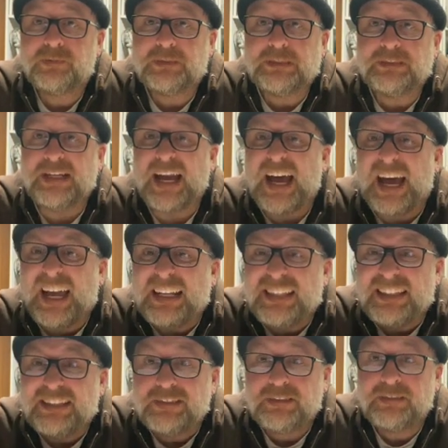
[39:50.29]
Is it hot?
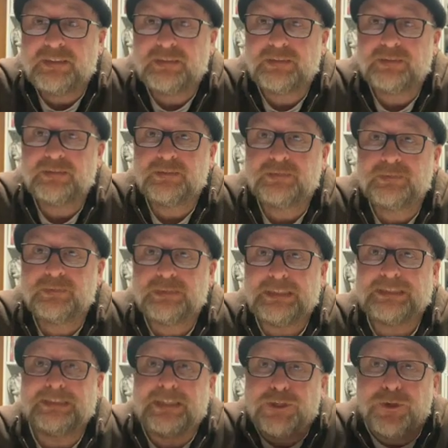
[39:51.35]

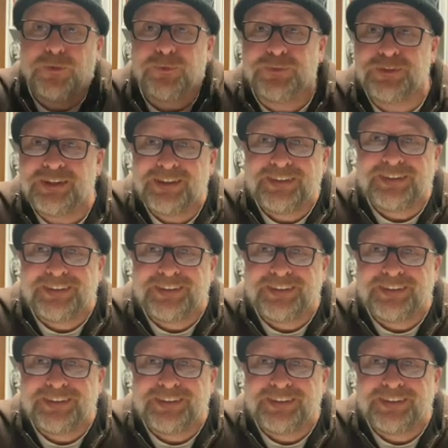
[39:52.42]
Is it cold?